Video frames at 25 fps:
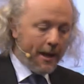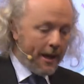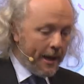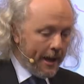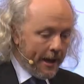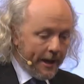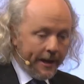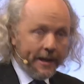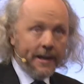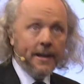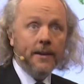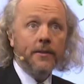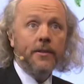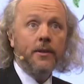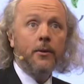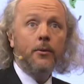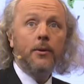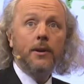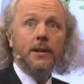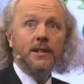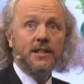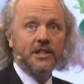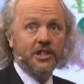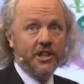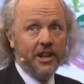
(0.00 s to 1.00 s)
Here the
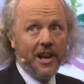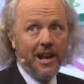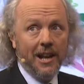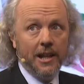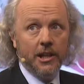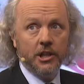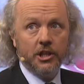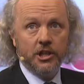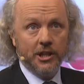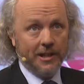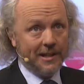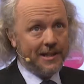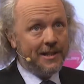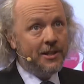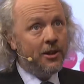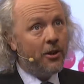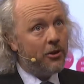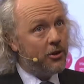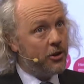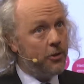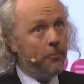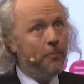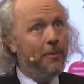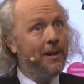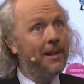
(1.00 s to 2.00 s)
challenge is
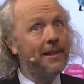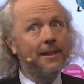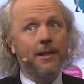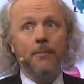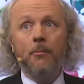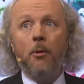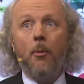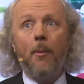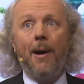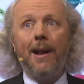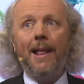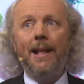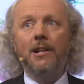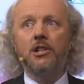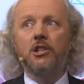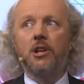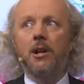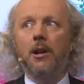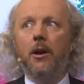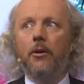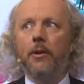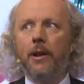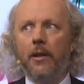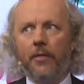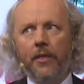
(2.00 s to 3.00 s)
not to build the mobile edge
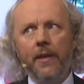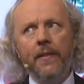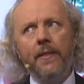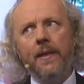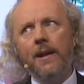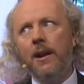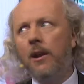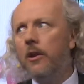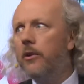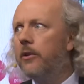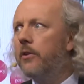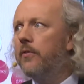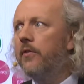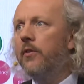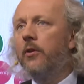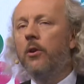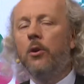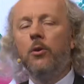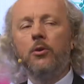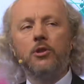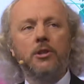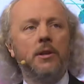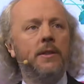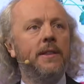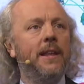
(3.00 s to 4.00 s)
cloud. I think there are a lot of
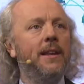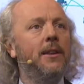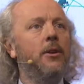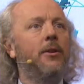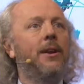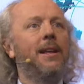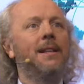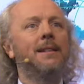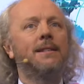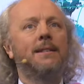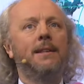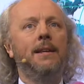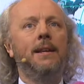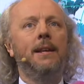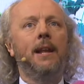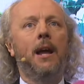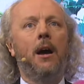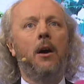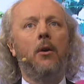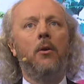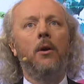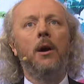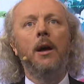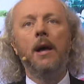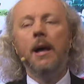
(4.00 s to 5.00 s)
solutions that you can see
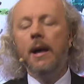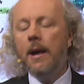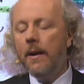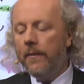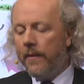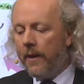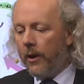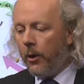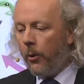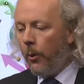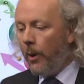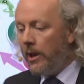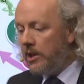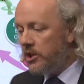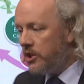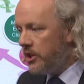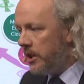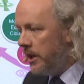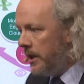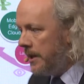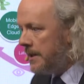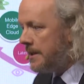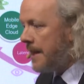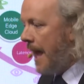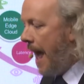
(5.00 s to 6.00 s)
now. The
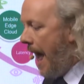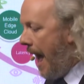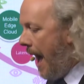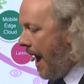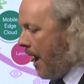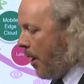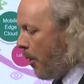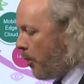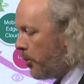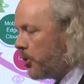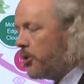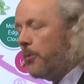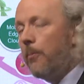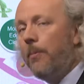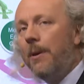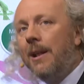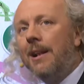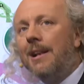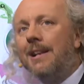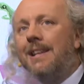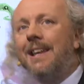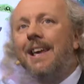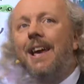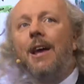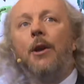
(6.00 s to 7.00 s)
question is how to
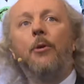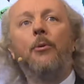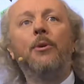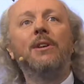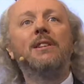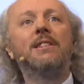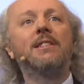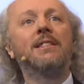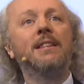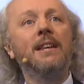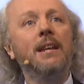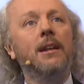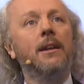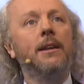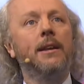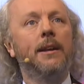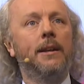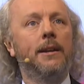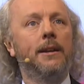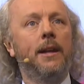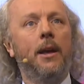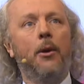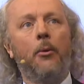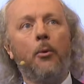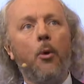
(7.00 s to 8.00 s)
build a
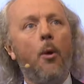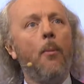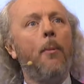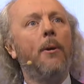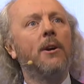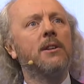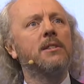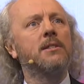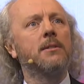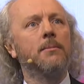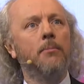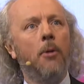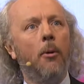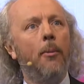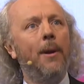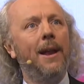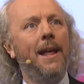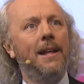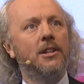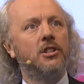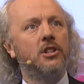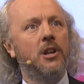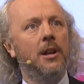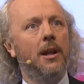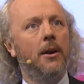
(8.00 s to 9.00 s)
resilient, a robust mobile
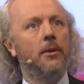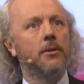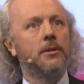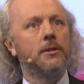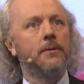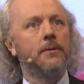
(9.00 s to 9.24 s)
edge cloud.